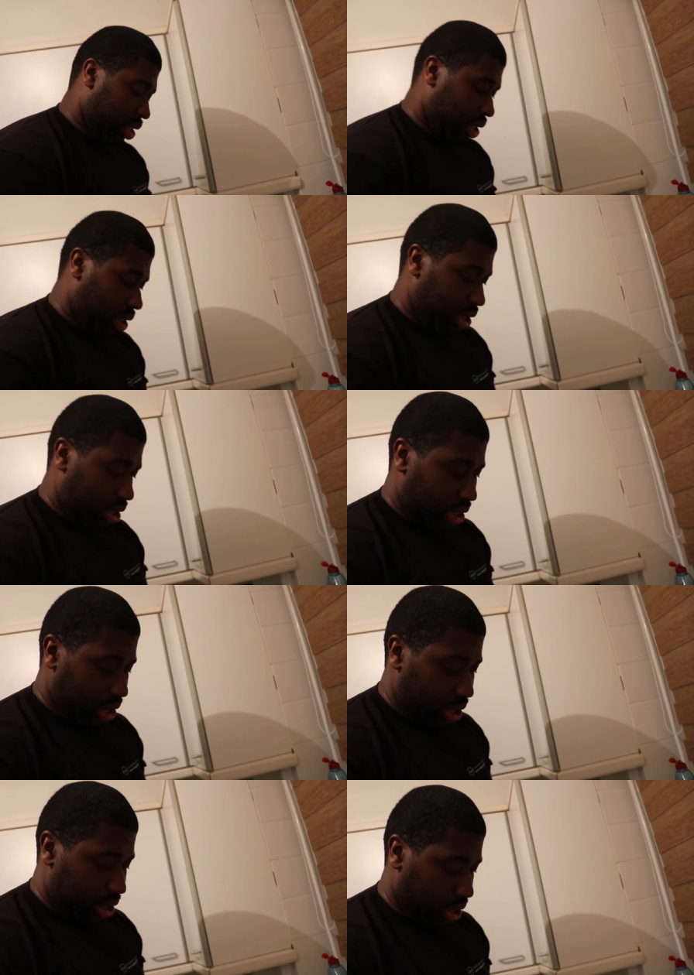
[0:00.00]
I'm
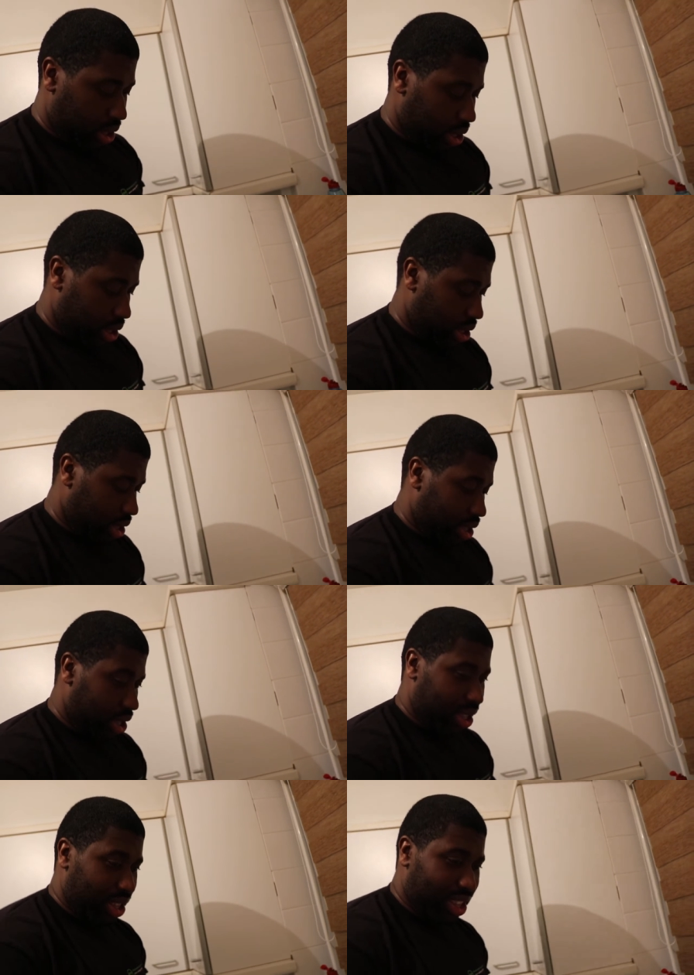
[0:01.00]
fighting for team
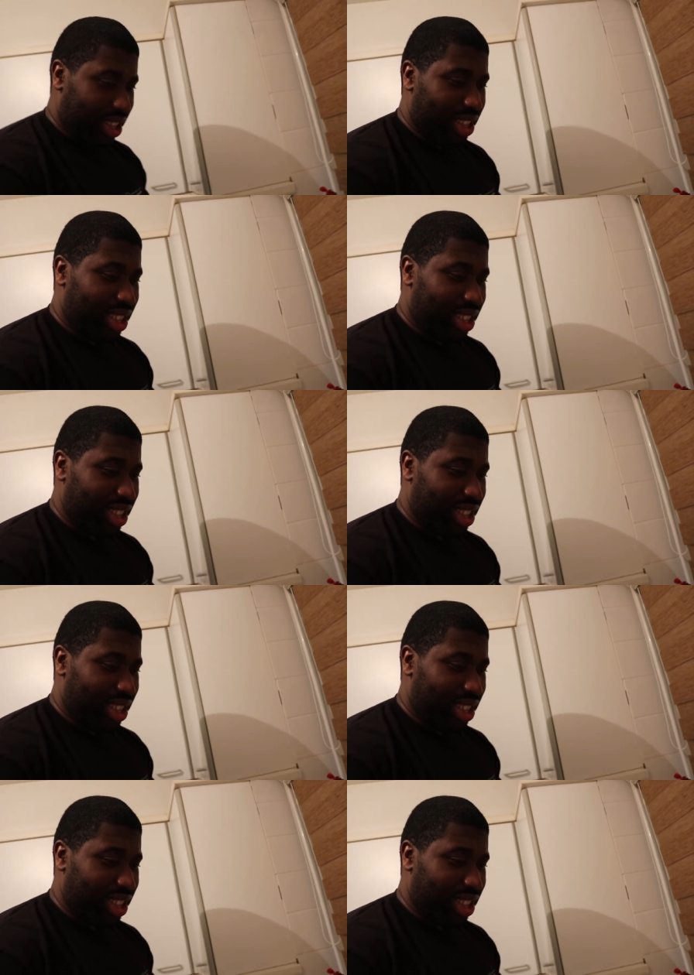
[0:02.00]
wife.